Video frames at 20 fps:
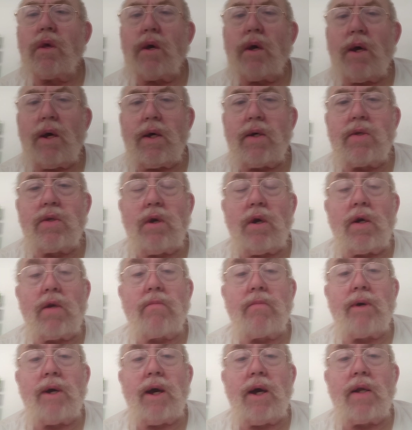I thought
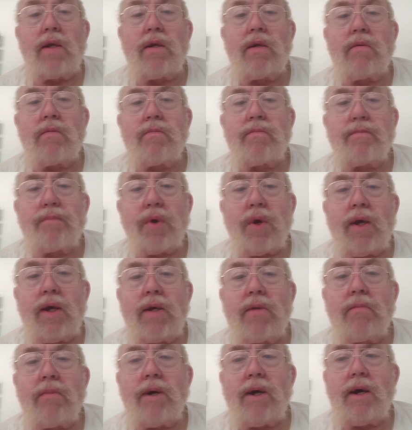about it,
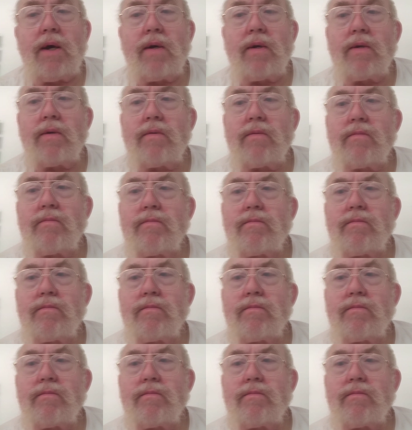prayed about it.